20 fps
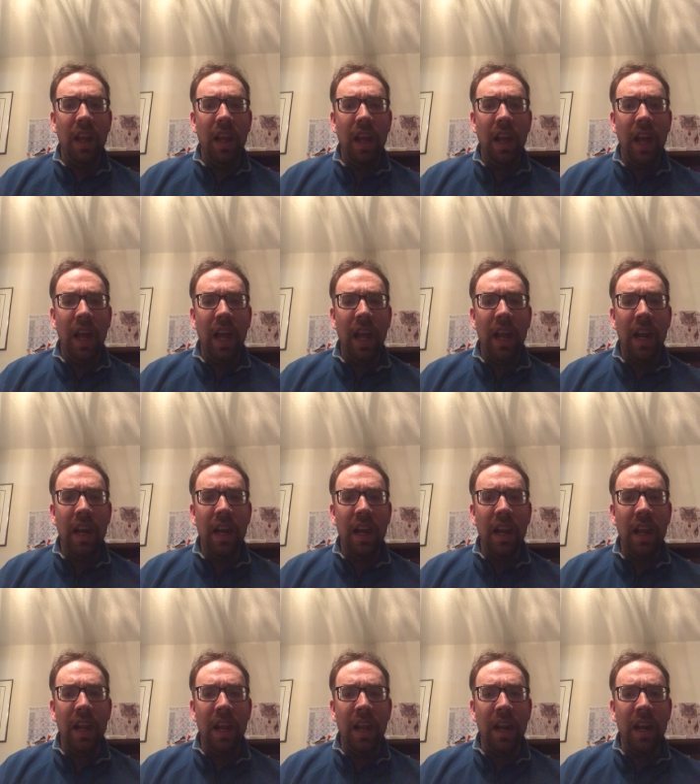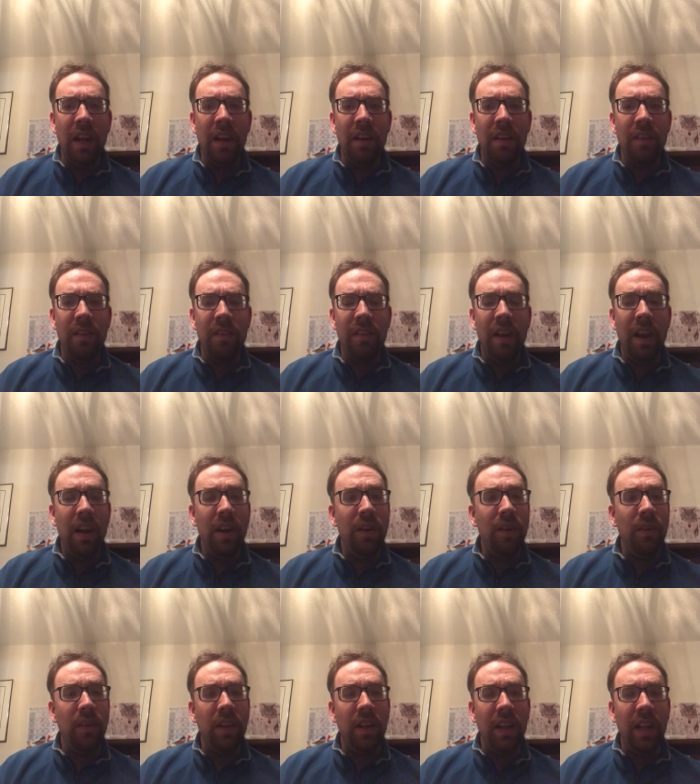And it
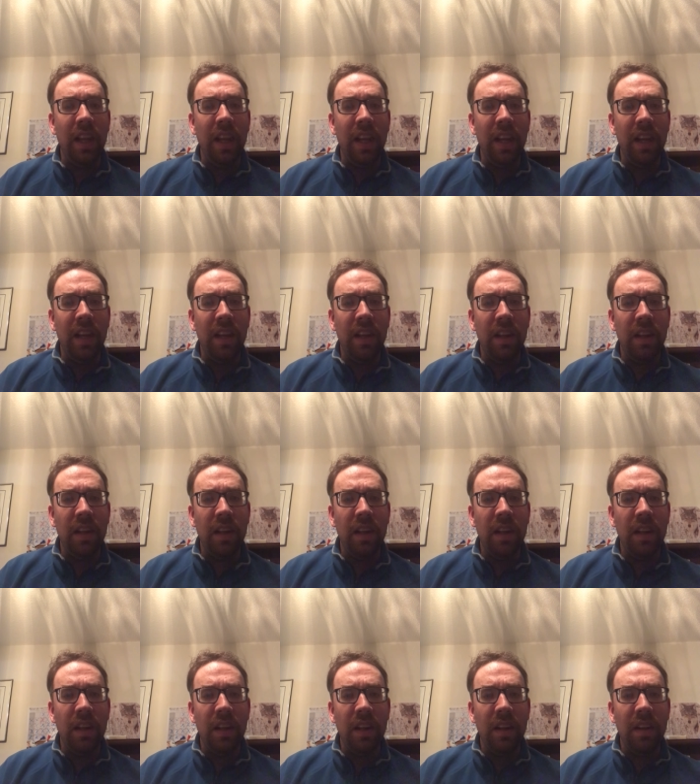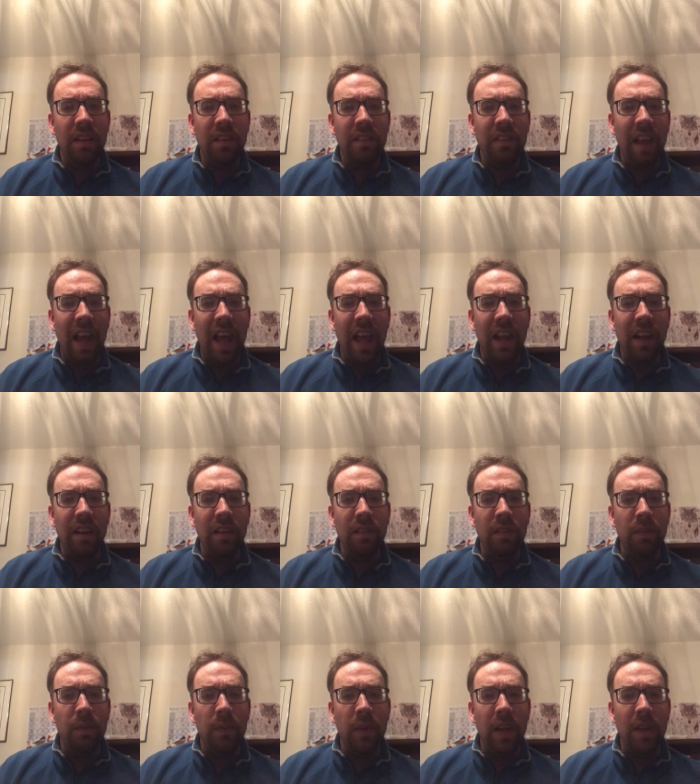genuinely
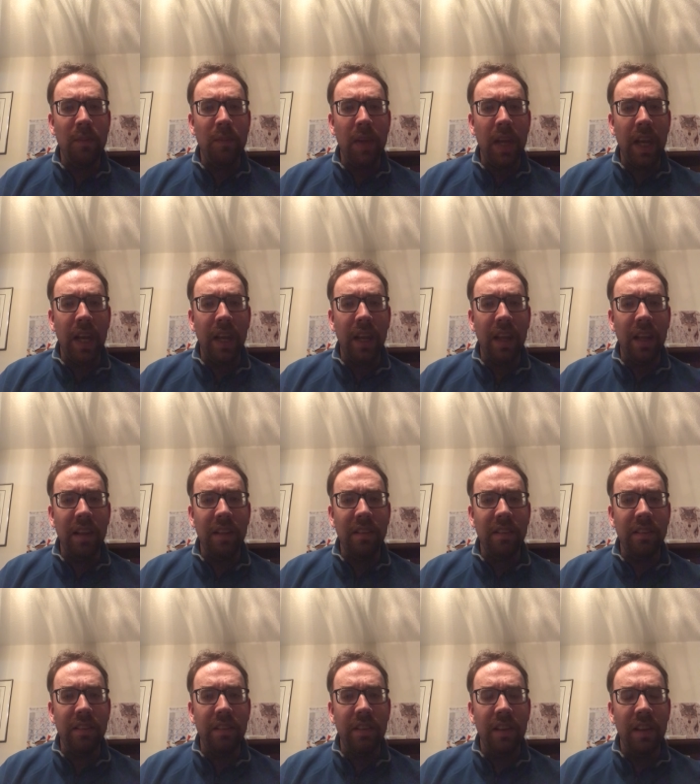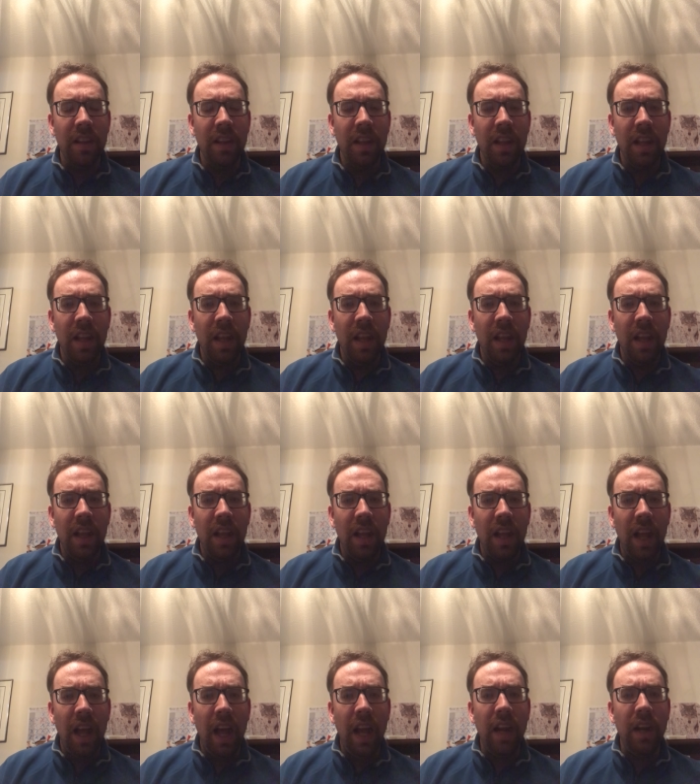saddens me because
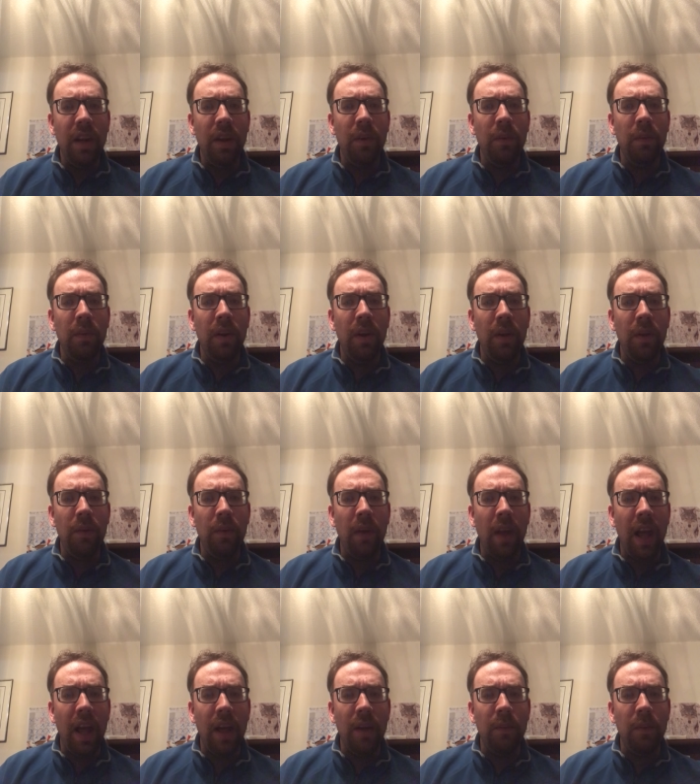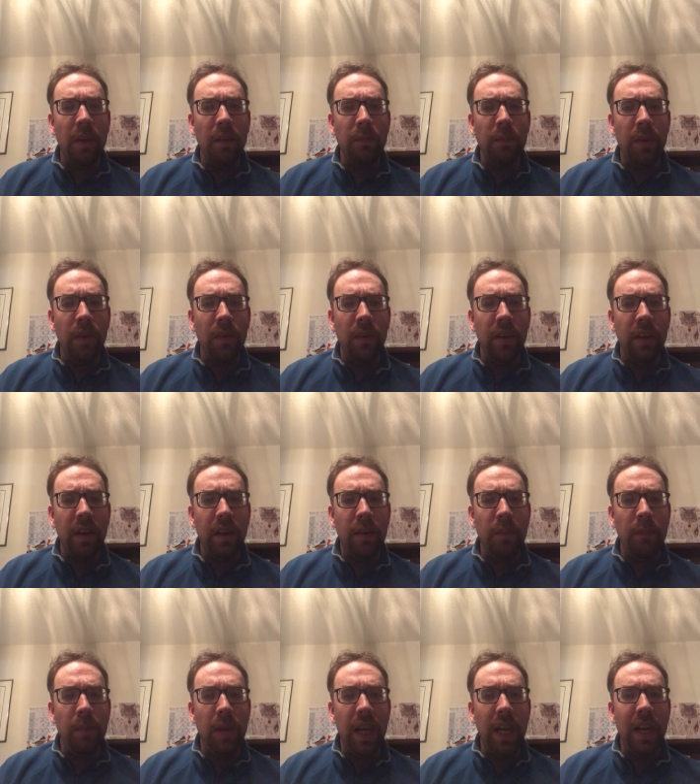I don't know how I'm going to
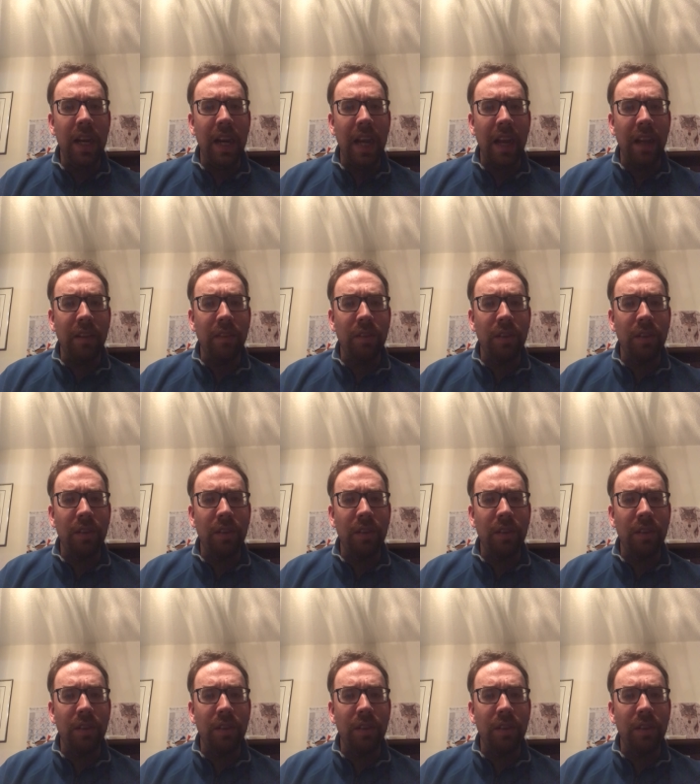be next